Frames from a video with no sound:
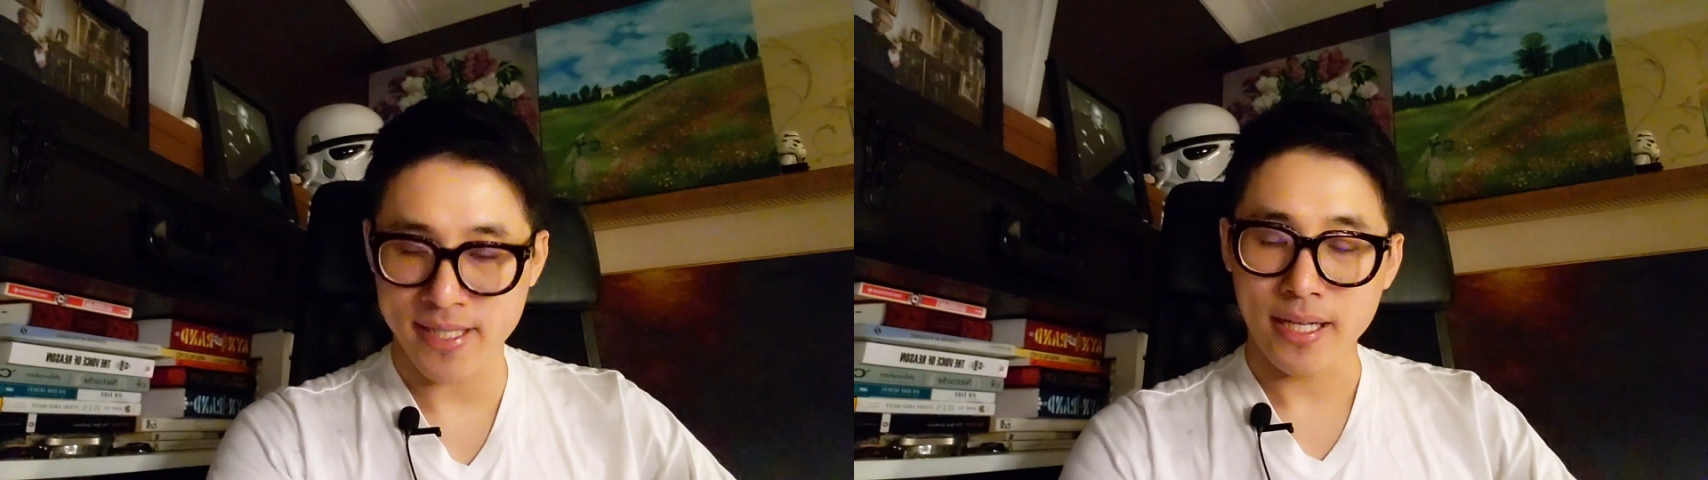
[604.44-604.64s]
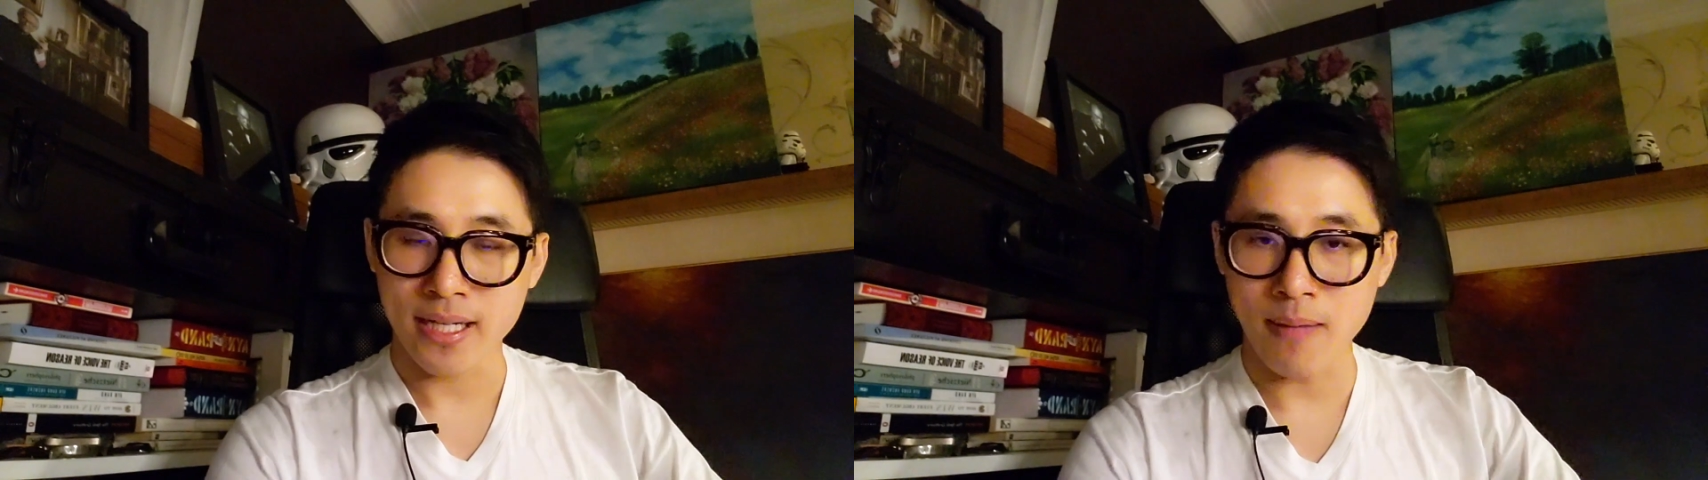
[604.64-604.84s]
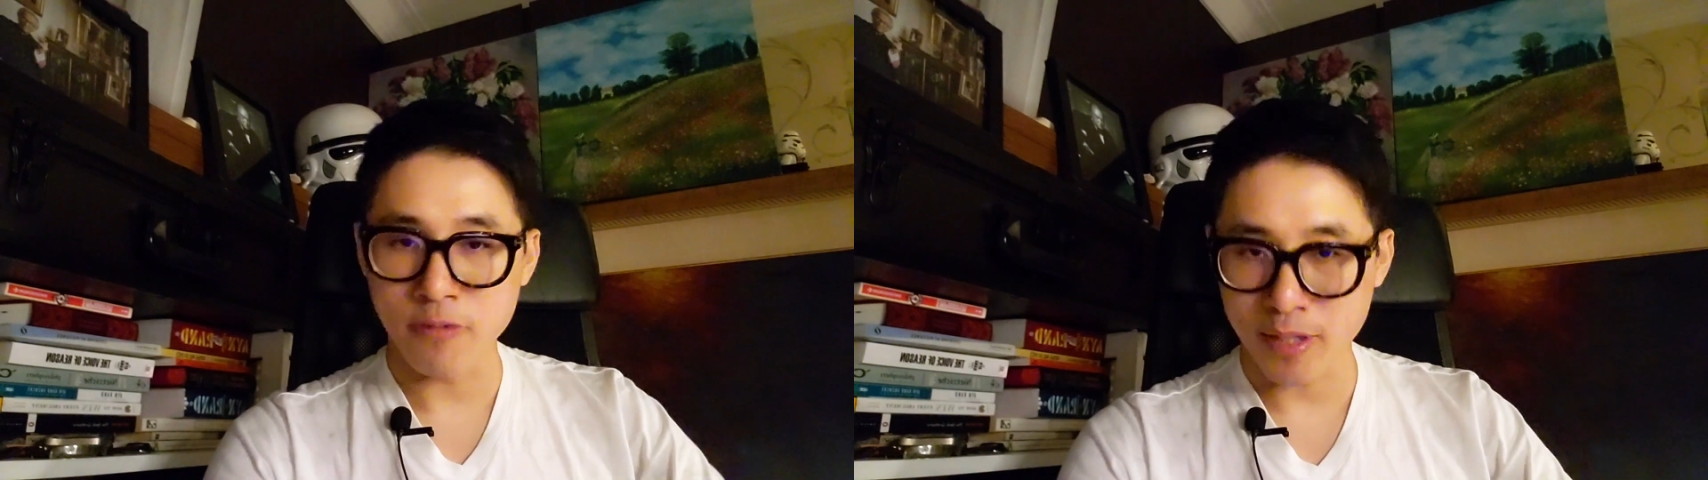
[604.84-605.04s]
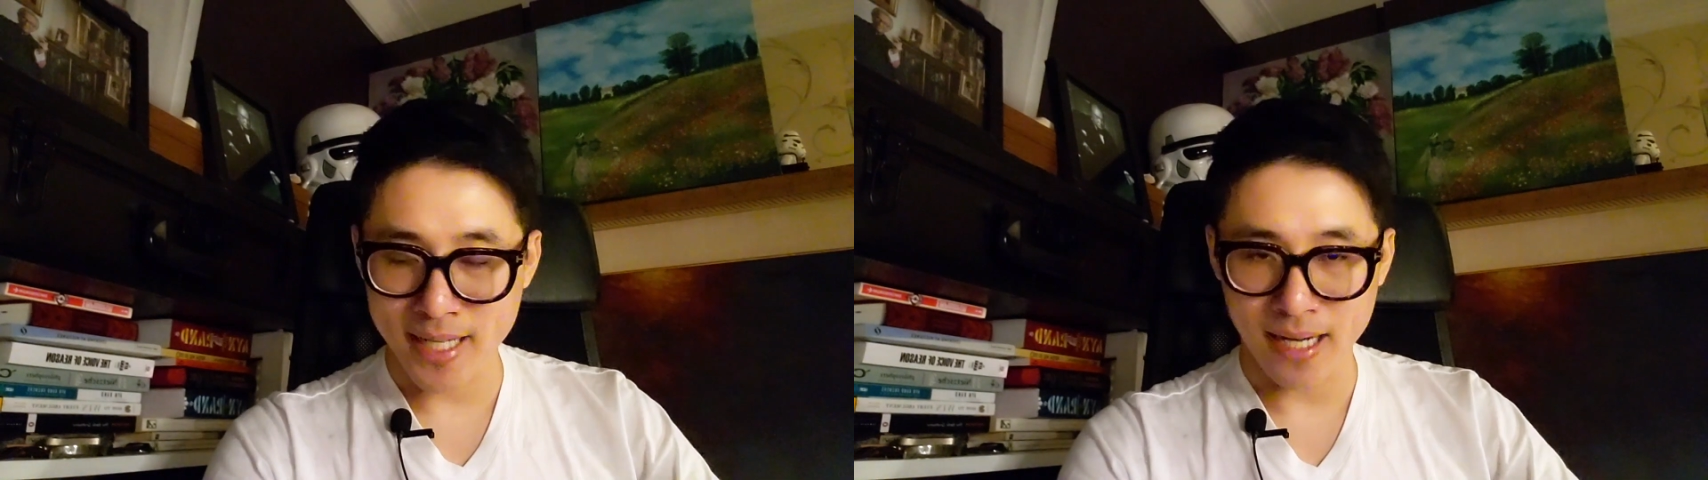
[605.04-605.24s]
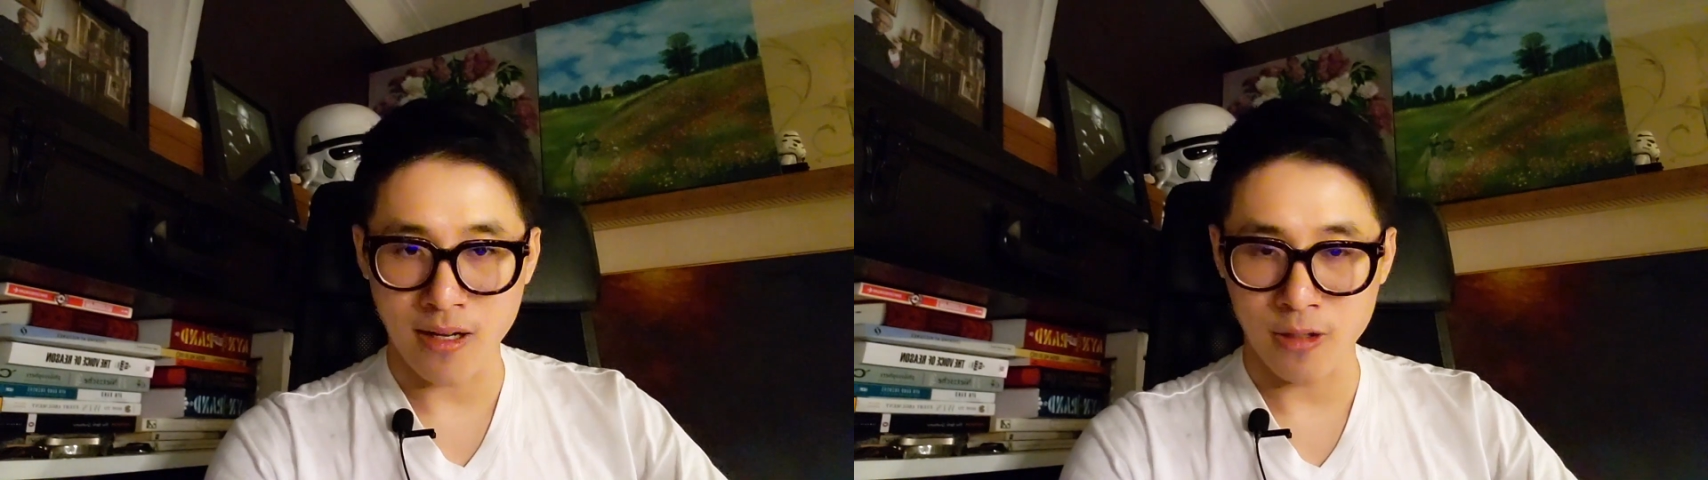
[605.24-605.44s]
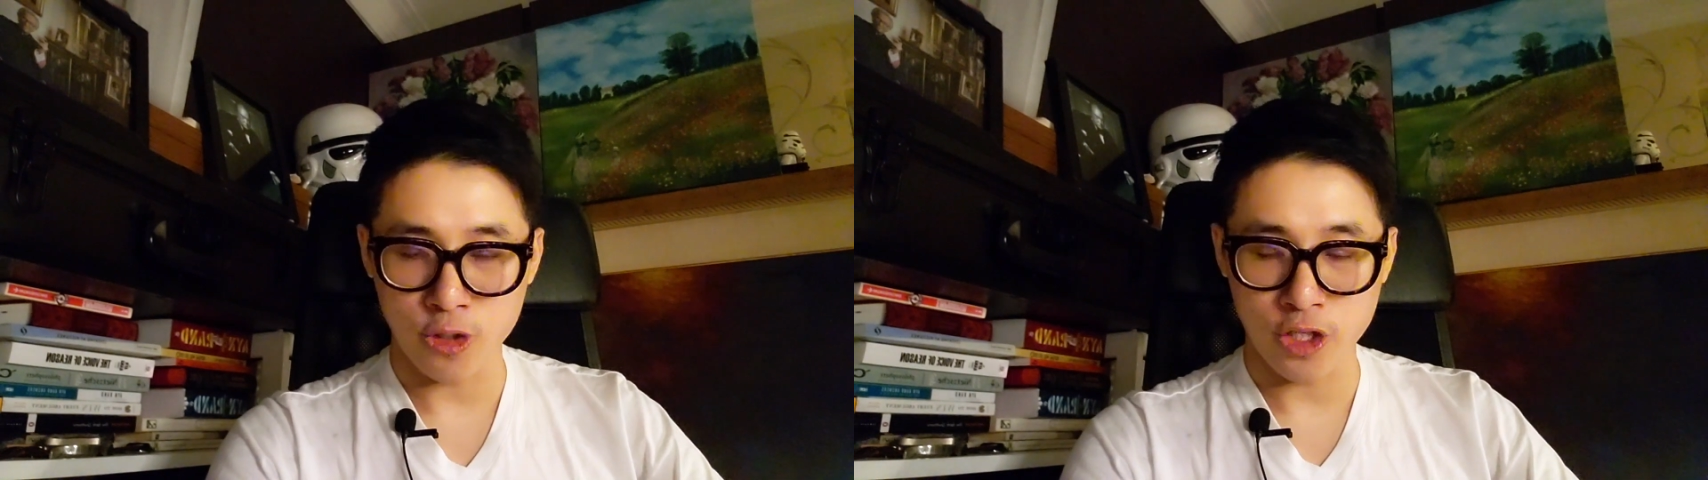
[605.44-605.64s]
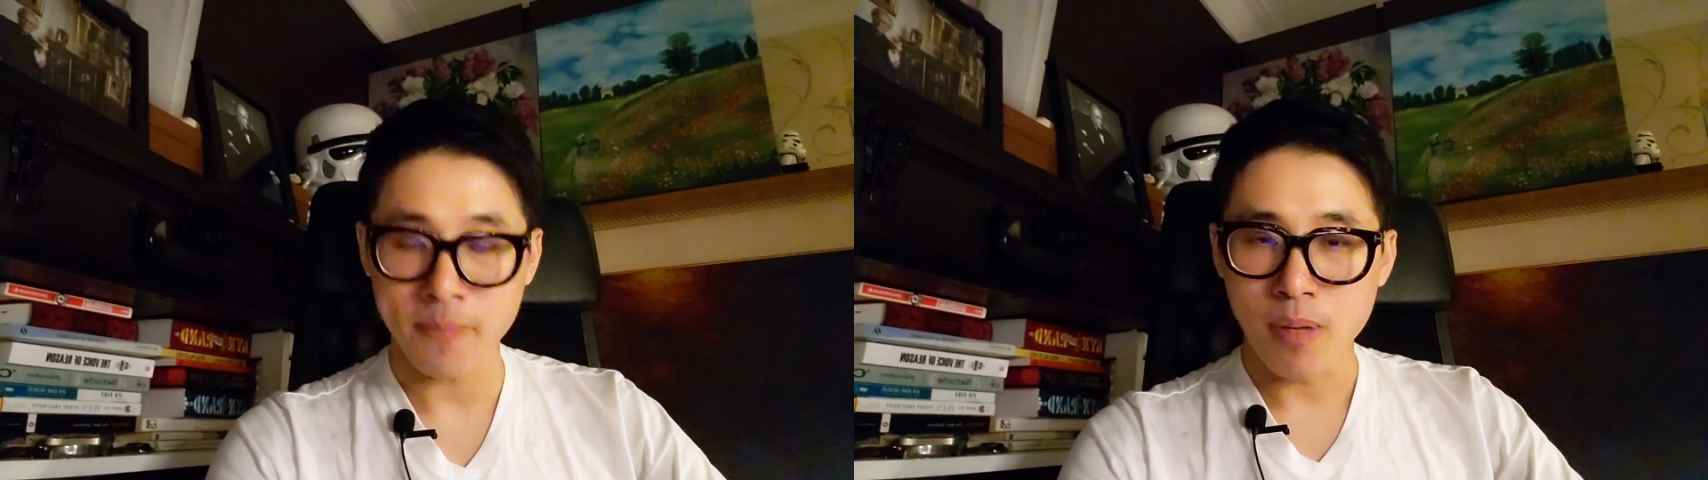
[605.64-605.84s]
that comes with technology,